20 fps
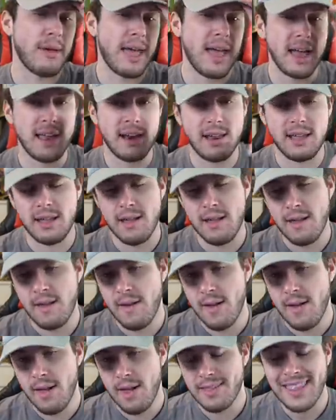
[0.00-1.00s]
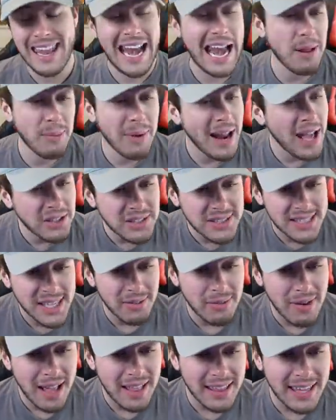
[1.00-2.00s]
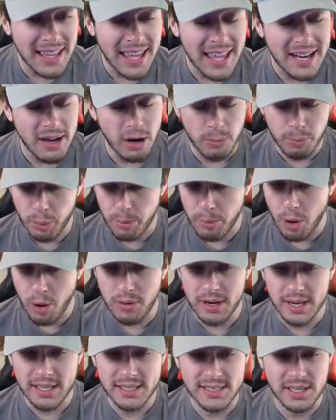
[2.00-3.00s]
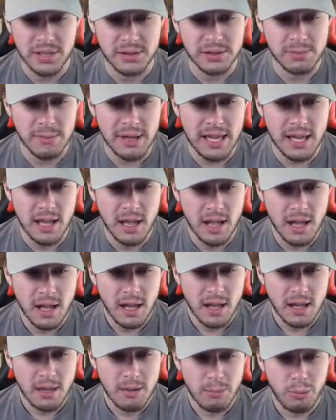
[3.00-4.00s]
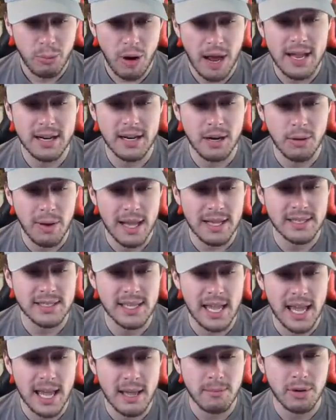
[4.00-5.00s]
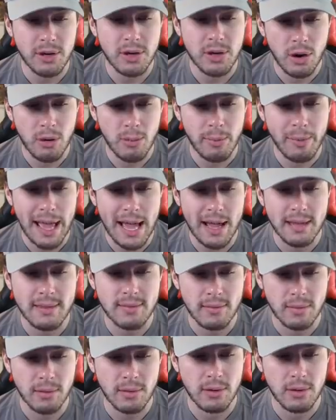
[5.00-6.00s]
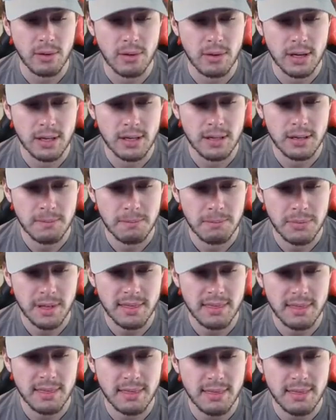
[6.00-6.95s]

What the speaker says: man. Did anyone else get relegated or promoted, excuse me? Brighton and West Ham go back through, but